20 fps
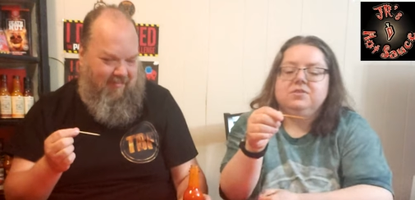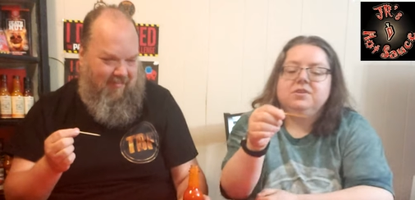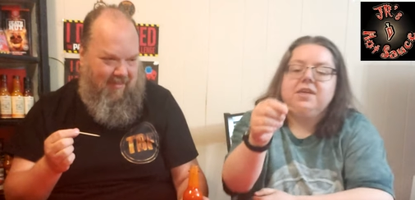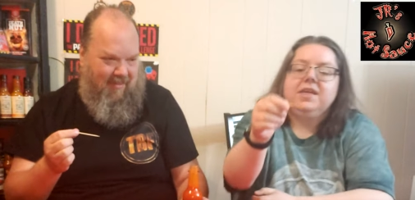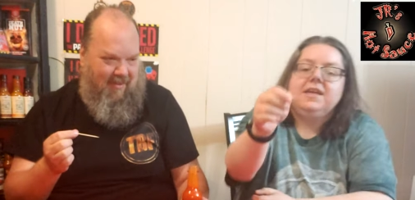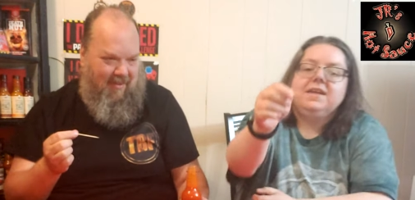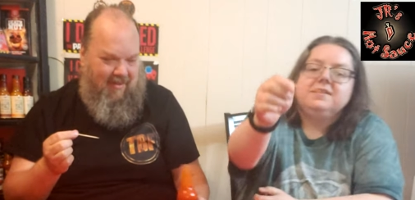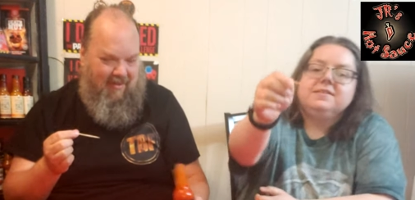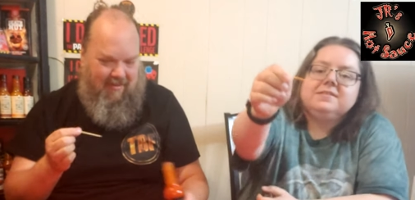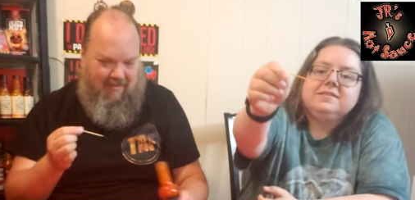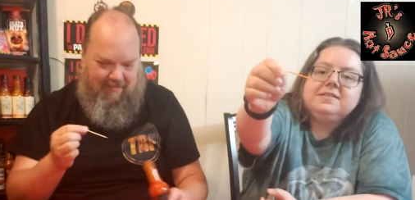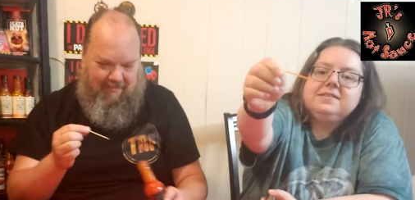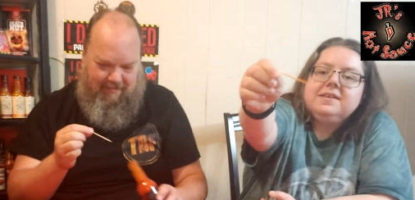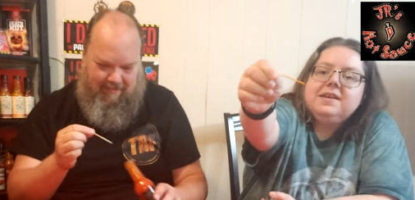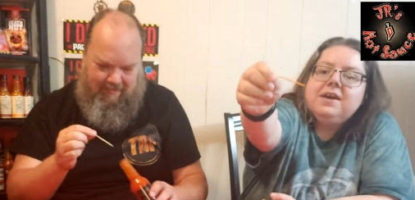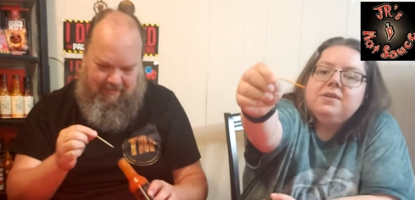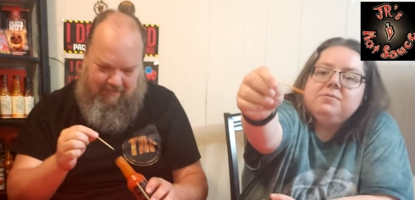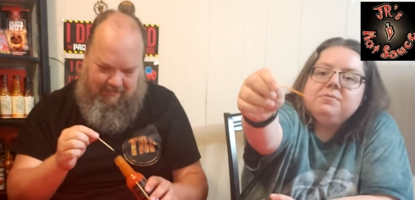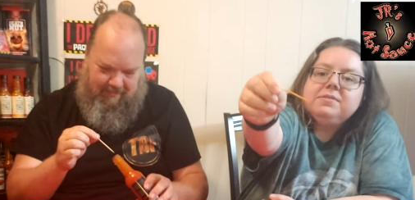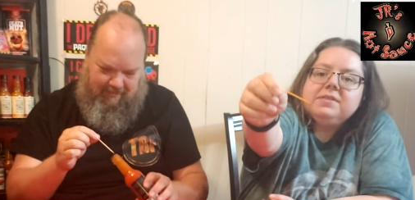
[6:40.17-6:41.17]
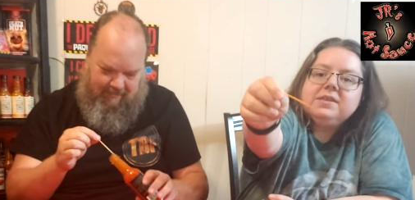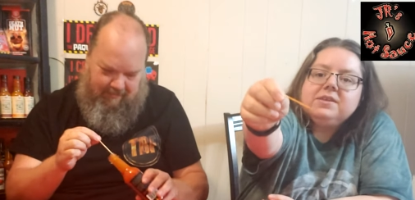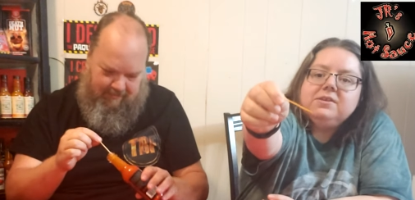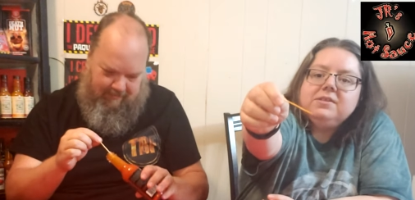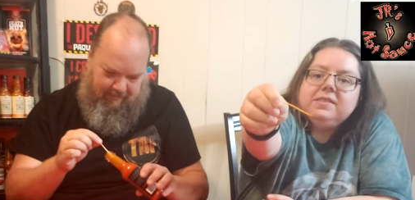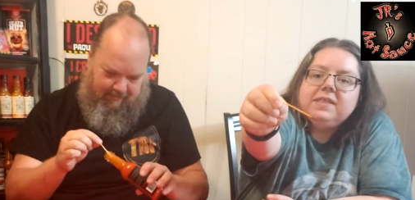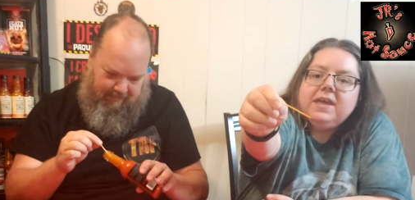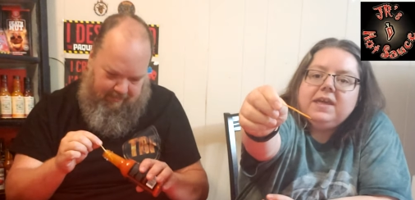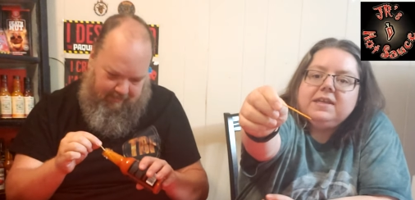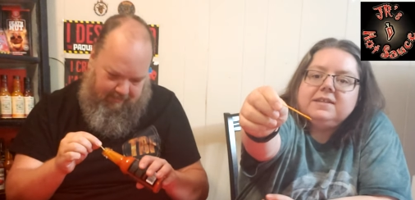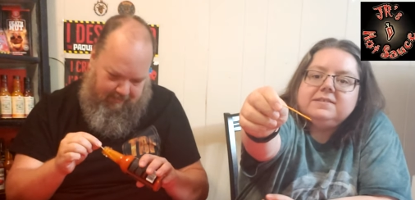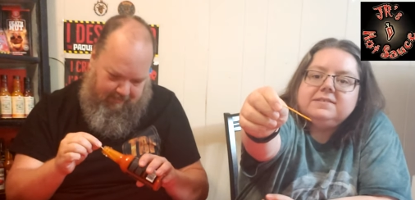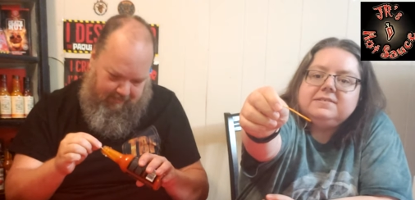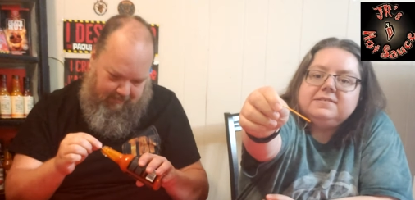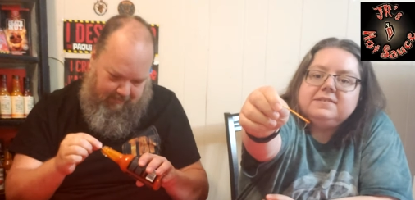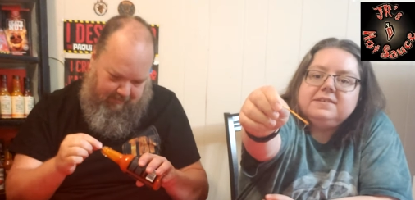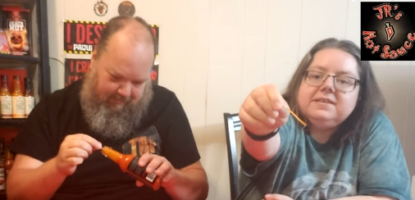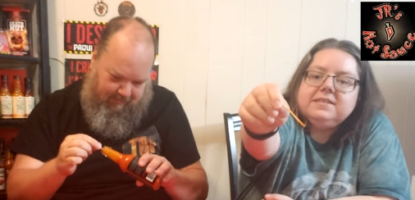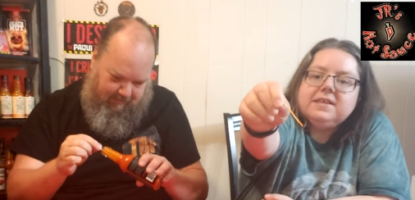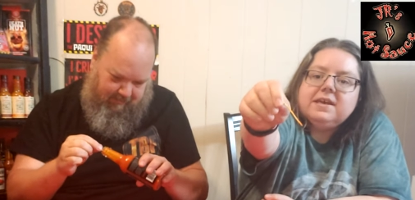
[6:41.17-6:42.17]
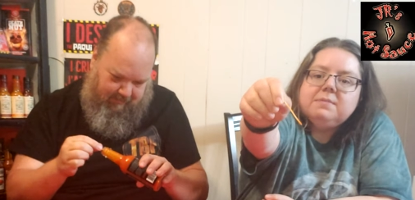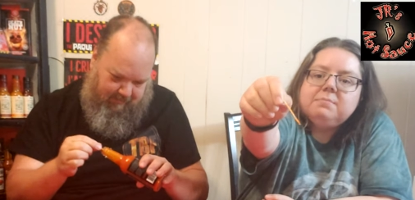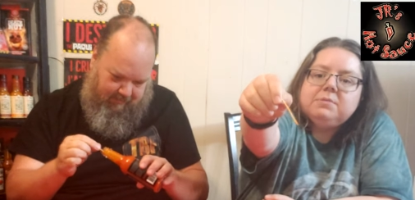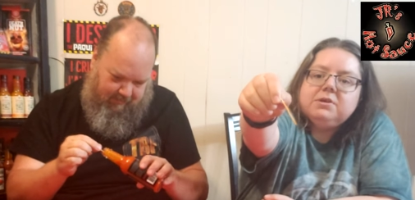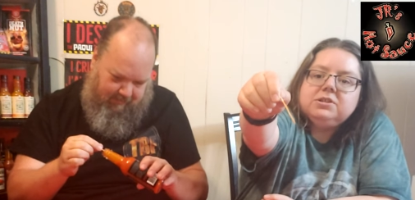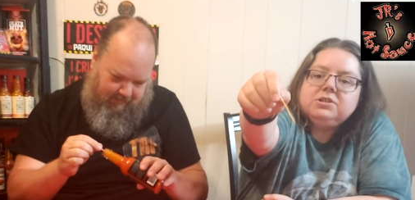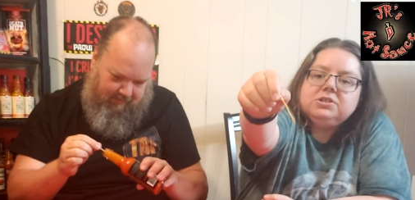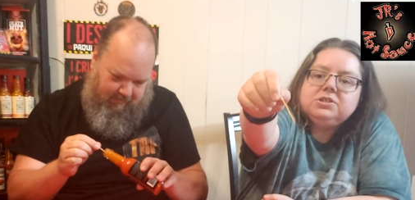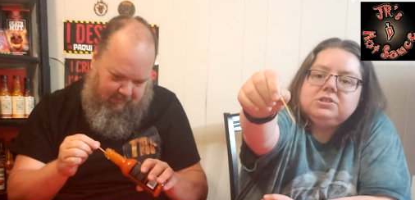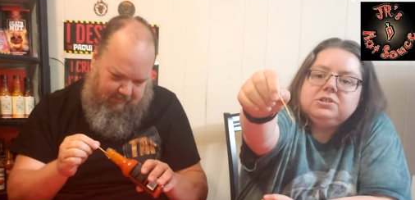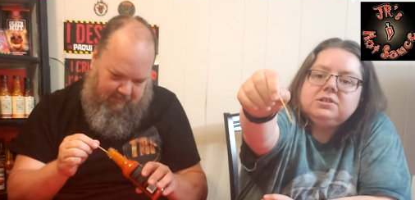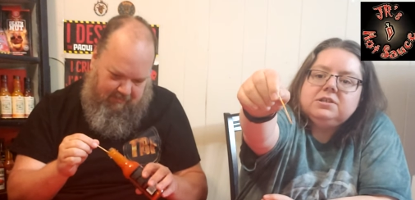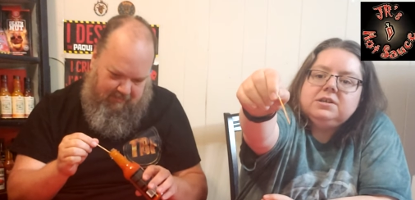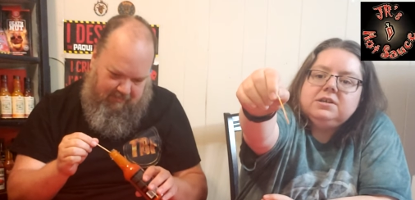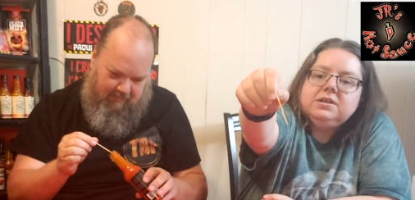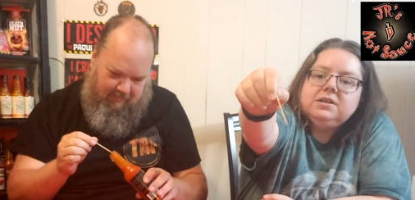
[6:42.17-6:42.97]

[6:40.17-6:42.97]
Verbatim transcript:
Speaker 1: we can't. I don't think they can see that much.